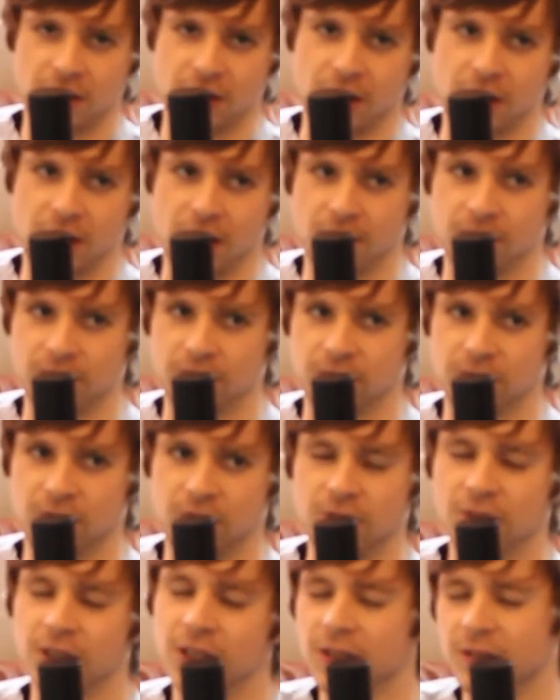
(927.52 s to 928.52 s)

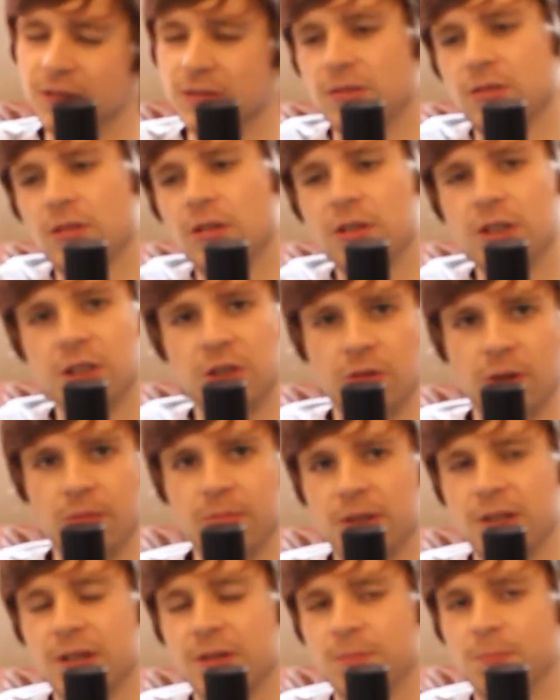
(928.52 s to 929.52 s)
like all the
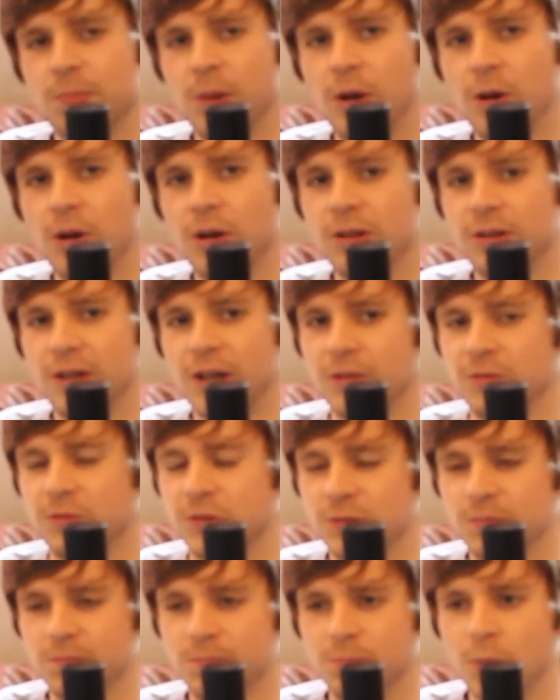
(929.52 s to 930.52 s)
equipment I've
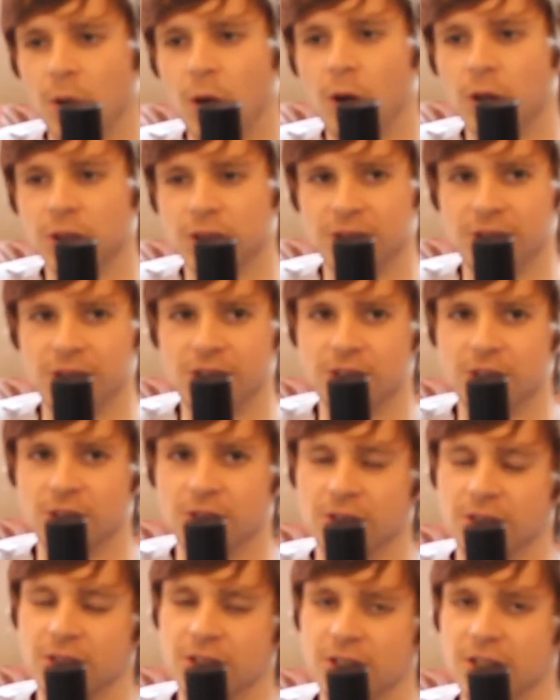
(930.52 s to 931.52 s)
bought
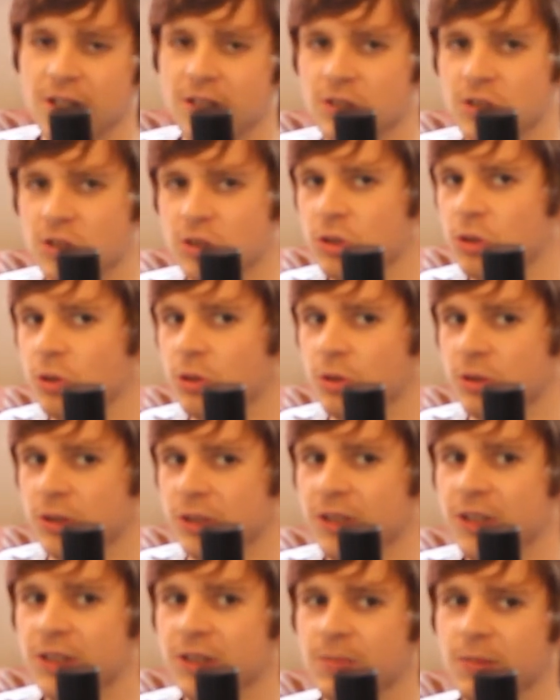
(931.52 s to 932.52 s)
initially and then sold.
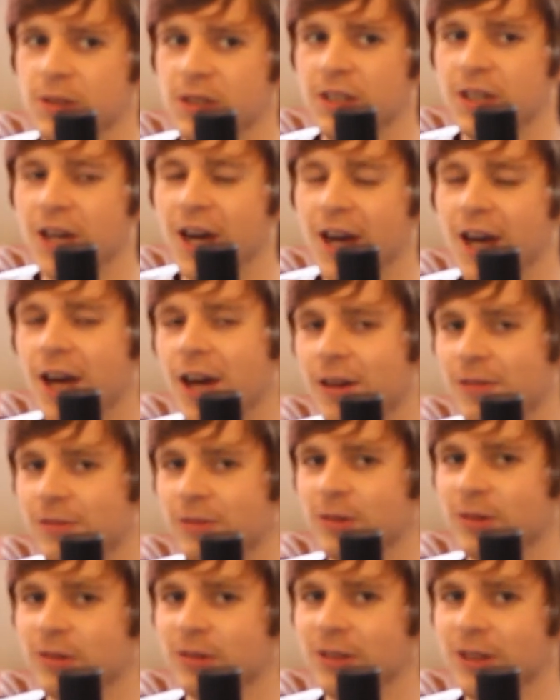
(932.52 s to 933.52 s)
You need to be
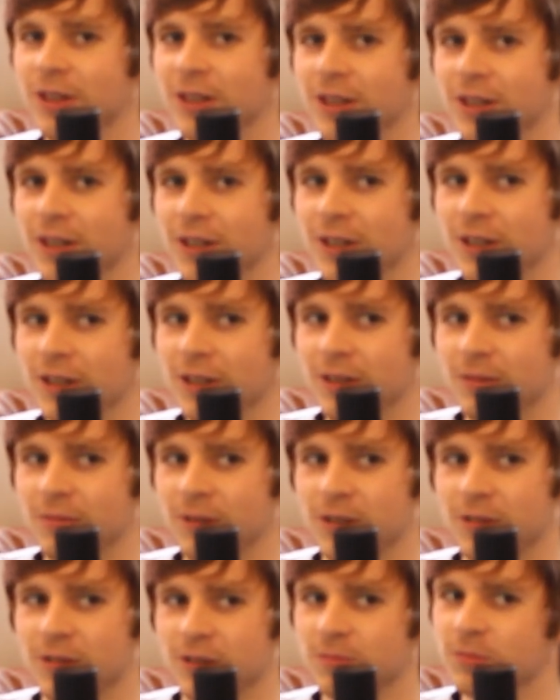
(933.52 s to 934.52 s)
careful
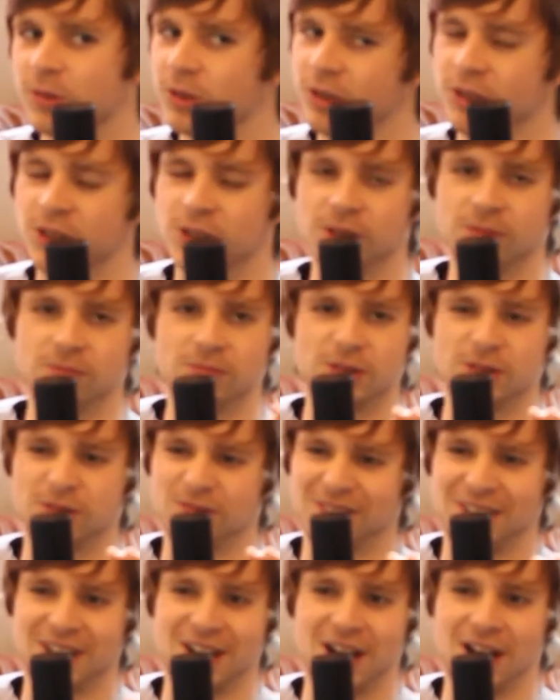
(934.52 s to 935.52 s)
because multi-gyms,
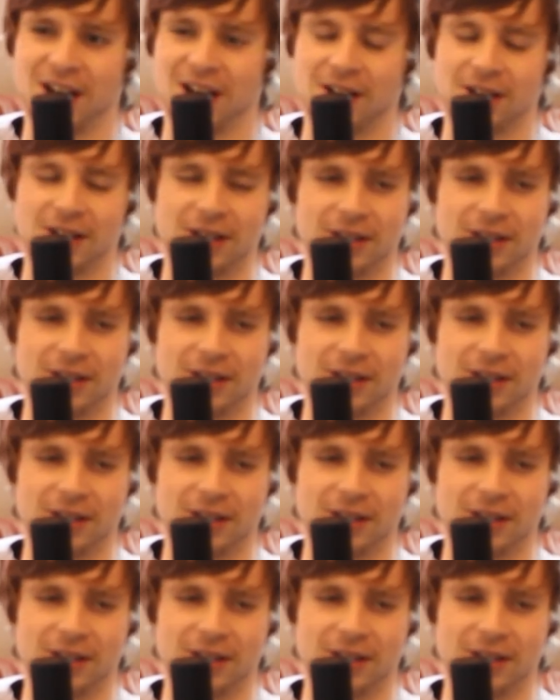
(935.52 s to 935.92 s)
nah.